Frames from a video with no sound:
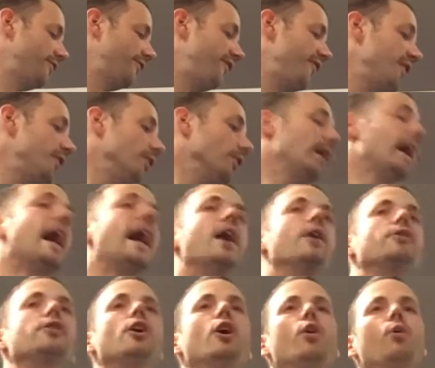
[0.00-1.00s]
Figure
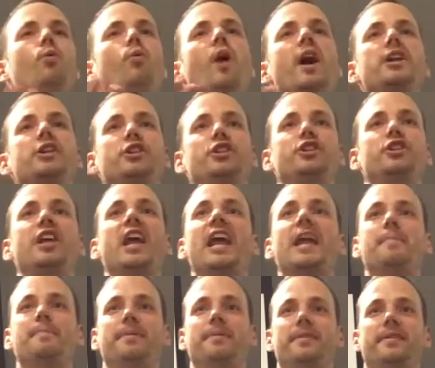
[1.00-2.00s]
out what
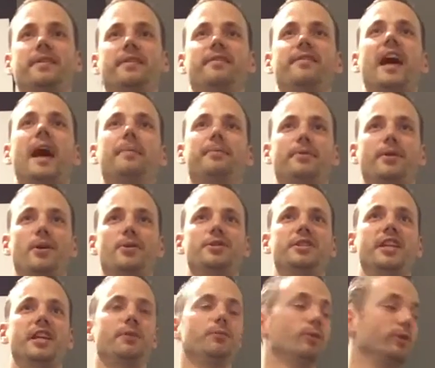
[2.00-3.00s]
shape that
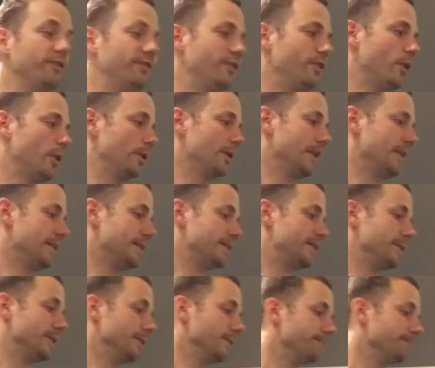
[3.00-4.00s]
protein will fold into.